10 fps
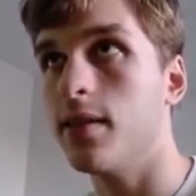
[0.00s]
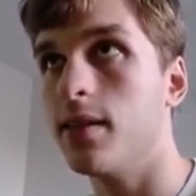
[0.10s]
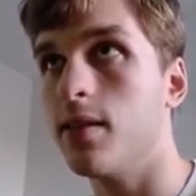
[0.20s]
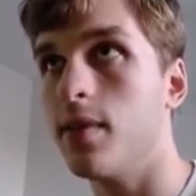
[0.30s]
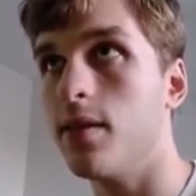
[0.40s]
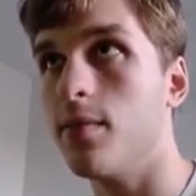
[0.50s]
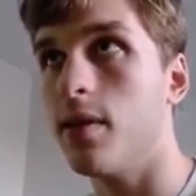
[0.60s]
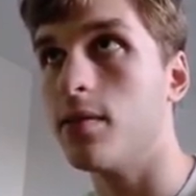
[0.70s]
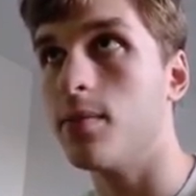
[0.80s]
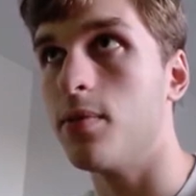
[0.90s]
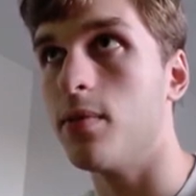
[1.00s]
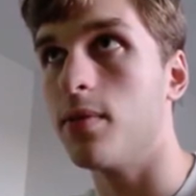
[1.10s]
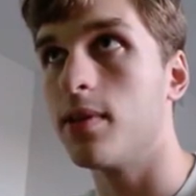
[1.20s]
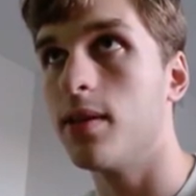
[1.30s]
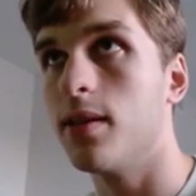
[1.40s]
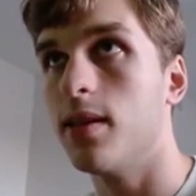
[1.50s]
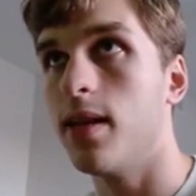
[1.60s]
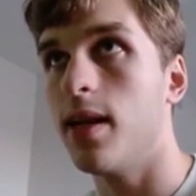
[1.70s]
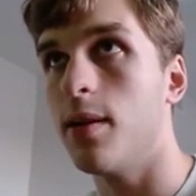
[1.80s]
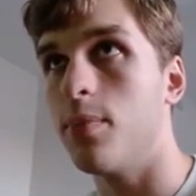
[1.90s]
dmenu mouse support
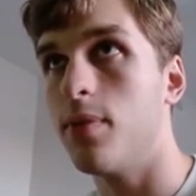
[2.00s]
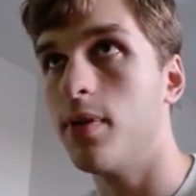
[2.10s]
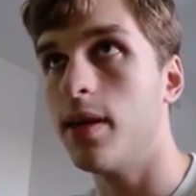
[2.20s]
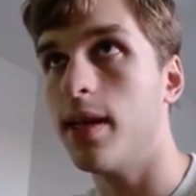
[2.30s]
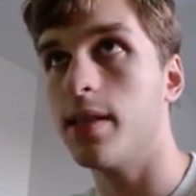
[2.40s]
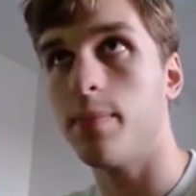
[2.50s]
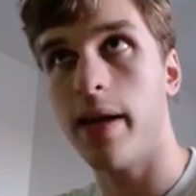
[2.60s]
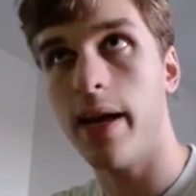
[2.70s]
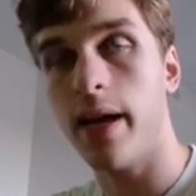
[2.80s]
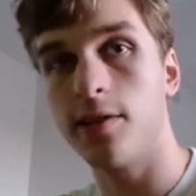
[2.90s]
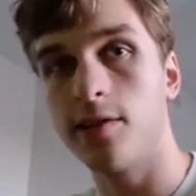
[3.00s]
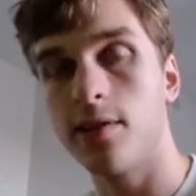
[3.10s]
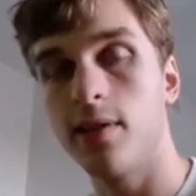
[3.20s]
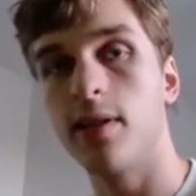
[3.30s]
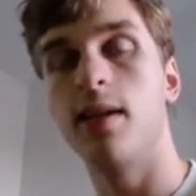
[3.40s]
and put it into patch.